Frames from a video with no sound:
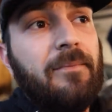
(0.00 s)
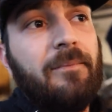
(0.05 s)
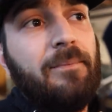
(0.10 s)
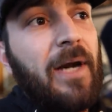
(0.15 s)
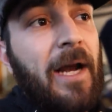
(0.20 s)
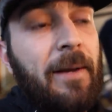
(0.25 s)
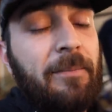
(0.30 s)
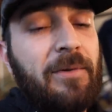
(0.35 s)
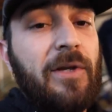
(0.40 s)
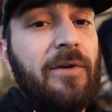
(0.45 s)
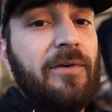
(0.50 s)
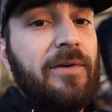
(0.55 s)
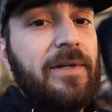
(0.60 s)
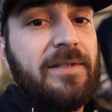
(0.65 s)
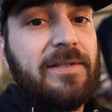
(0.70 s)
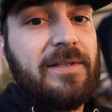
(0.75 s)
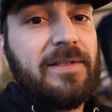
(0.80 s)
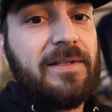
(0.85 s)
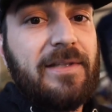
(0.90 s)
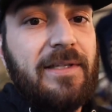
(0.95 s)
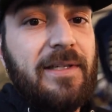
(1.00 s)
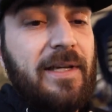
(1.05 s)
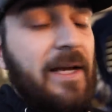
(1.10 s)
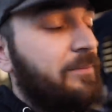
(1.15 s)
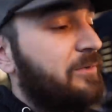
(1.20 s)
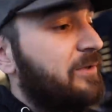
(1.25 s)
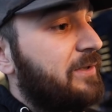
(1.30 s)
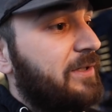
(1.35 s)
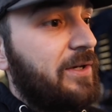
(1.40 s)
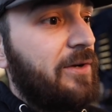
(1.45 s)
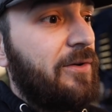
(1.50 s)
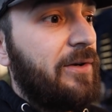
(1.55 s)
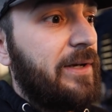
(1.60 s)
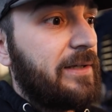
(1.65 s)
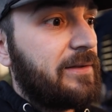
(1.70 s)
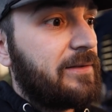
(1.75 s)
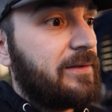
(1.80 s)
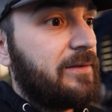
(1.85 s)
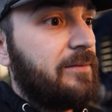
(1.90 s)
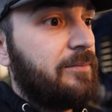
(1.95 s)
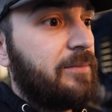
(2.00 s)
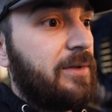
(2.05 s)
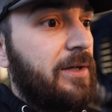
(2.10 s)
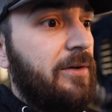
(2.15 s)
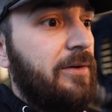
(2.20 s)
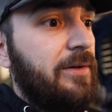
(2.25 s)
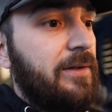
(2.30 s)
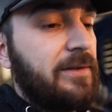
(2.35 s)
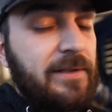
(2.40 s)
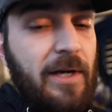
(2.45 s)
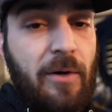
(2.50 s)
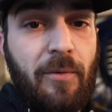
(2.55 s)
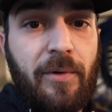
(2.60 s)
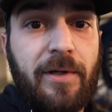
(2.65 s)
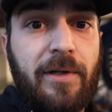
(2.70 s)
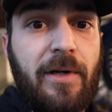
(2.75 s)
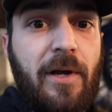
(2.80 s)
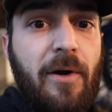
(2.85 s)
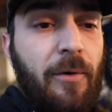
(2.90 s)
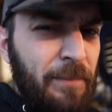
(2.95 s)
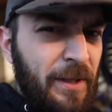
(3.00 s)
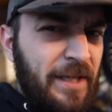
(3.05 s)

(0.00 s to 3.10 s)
But I'm curious to see, I'm curious. I wanna know.